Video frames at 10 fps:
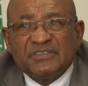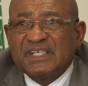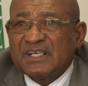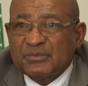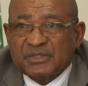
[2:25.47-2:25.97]
if
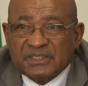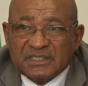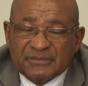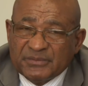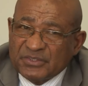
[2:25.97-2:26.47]
they are
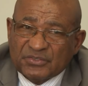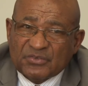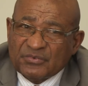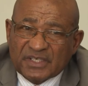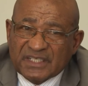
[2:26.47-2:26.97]
within the
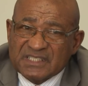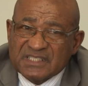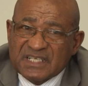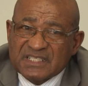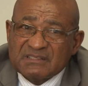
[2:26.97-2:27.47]
Ministry of Finance,
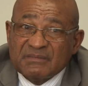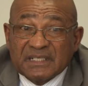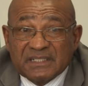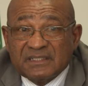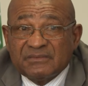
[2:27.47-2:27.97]
it doesn't
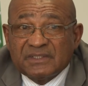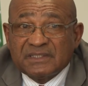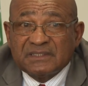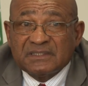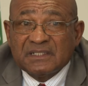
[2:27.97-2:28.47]
make any
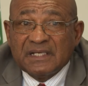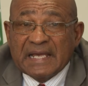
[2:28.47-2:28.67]
difference.